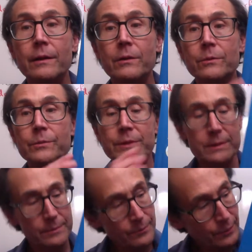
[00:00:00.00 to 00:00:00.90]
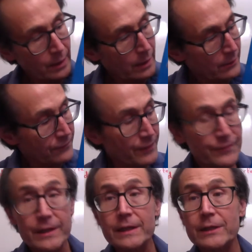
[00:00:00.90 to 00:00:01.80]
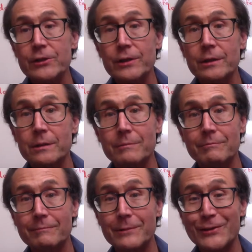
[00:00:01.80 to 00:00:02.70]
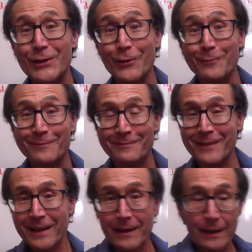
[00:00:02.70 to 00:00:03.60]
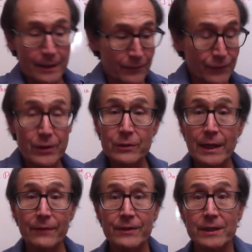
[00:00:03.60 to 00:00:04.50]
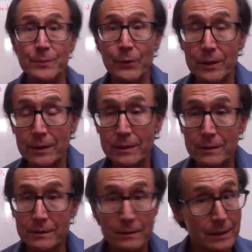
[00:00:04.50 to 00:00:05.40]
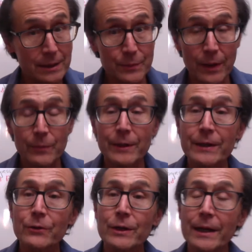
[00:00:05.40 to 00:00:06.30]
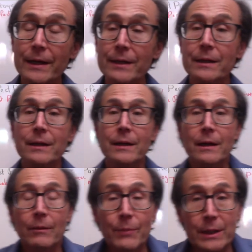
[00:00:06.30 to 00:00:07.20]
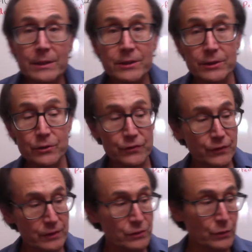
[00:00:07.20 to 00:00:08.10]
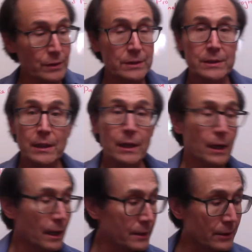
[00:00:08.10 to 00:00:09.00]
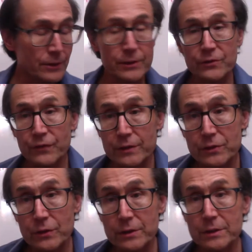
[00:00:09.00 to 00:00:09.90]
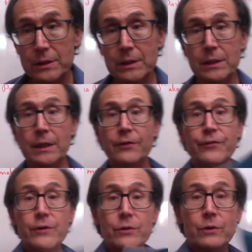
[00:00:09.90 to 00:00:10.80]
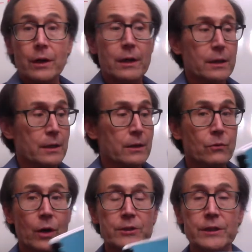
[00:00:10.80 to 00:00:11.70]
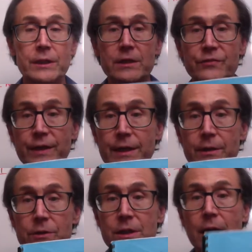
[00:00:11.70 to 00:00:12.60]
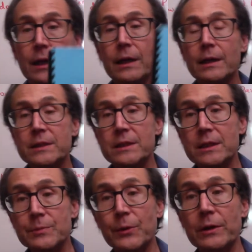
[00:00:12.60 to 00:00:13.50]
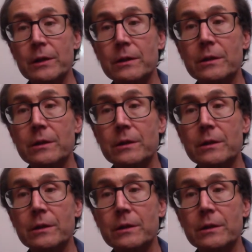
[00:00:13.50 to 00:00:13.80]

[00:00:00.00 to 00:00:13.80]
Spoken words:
oops, 5th edition. So if you don't have this book, that's probably okay, but it's a useful source. Another useful source, if you are watching these videos, is this book,